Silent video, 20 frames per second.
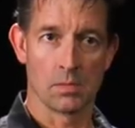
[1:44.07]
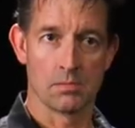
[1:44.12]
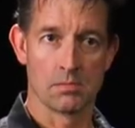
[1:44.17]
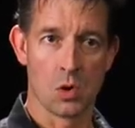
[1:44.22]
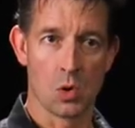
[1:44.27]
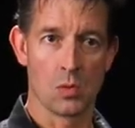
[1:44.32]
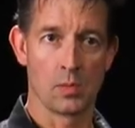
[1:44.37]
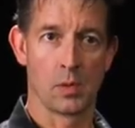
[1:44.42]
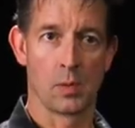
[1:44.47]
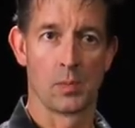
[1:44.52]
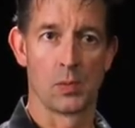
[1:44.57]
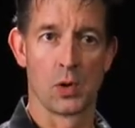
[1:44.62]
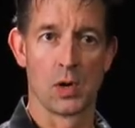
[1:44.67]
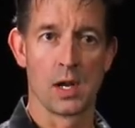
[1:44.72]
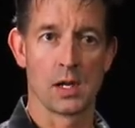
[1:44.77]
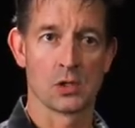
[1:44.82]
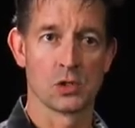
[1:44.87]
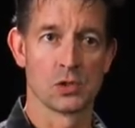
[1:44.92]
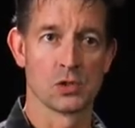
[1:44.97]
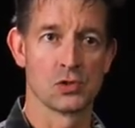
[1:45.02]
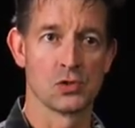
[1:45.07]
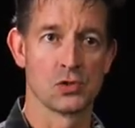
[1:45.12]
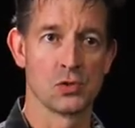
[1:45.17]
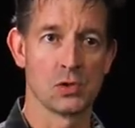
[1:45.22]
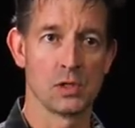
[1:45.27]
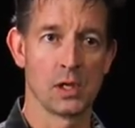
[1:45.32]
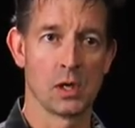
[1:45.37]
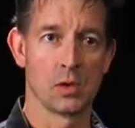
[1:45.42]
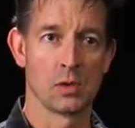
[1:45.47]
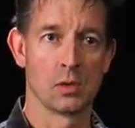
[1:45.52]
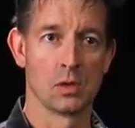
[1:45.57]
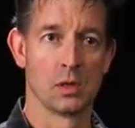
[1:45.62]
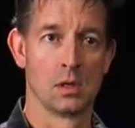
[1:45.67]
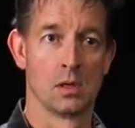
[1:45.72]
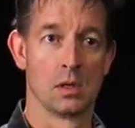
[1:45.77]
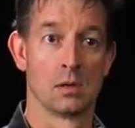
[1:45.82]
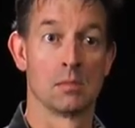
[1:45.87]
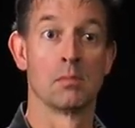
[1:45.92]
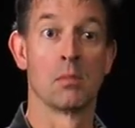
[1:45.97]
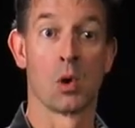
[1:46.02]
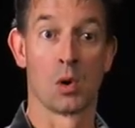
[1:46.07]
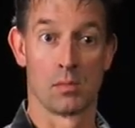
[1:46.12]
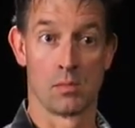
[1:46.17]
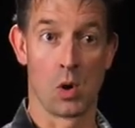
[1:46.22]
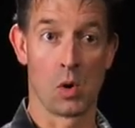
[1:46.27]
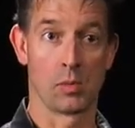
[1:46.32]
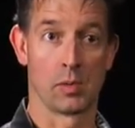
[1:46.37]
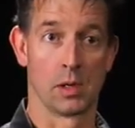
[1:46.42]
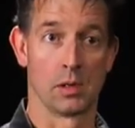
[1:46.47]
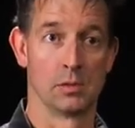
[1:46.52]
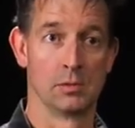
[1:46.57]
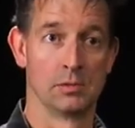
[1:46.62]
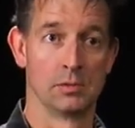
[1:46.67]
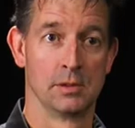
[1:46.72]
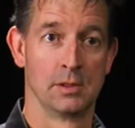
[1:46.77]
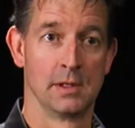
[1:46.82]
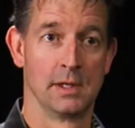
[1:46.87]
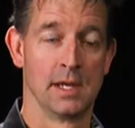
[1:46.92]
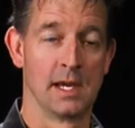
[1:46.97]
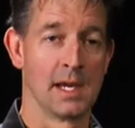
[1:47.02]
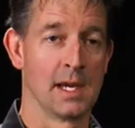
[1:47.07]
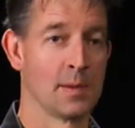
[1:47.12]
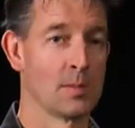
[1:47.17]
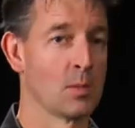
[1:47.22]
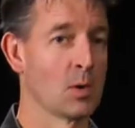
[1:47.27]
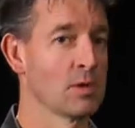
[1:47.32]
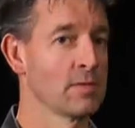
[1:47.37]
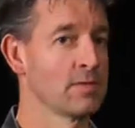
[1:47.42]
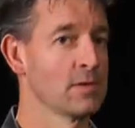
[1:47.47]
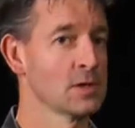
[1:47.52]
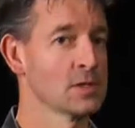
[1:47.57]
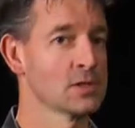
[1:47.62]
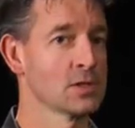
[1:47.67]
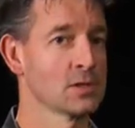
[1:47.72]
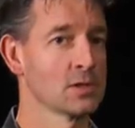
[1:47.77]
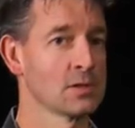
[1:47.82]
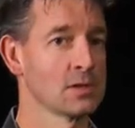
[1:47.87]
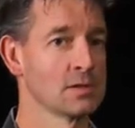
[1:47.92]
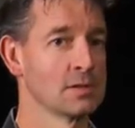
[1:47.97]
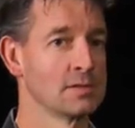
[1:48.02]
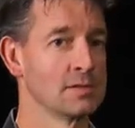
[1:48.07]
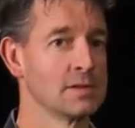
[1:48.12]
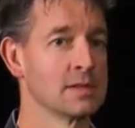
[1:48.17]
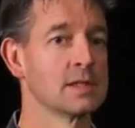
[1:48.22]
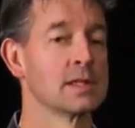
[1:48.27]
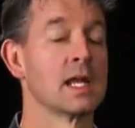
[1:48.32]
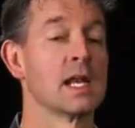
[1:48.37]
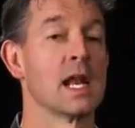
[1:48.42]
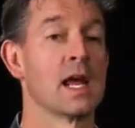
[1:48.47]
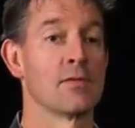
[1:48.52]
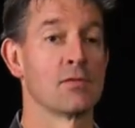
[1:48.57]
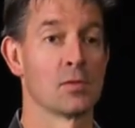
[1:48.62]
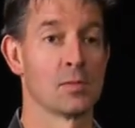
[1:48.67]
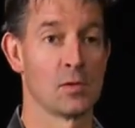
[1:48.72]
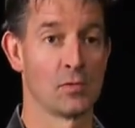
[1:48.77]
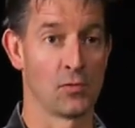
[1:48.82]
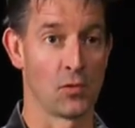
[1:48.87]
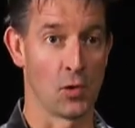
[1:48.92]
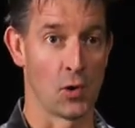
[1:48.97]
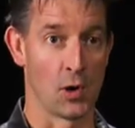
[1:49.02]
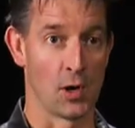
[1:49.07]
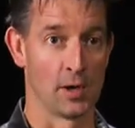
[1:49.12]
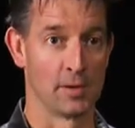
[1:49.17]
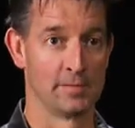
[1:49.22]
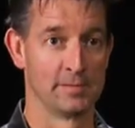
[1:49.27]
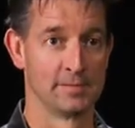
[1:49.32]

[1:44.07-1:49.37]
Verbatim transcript: mobile production studio more mobile and more versatile than ever before.